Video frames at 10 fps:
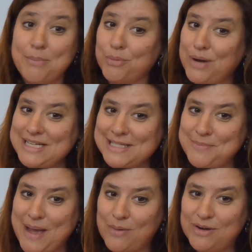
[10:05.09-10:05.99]
Embrace
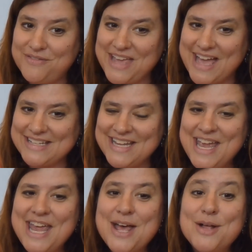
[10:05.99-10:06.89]
the power of yet.
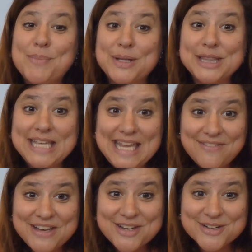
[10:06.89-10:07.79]

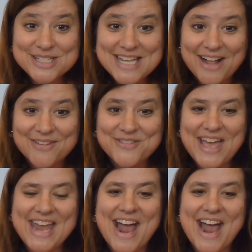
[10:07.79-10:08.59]
Believe in yourself,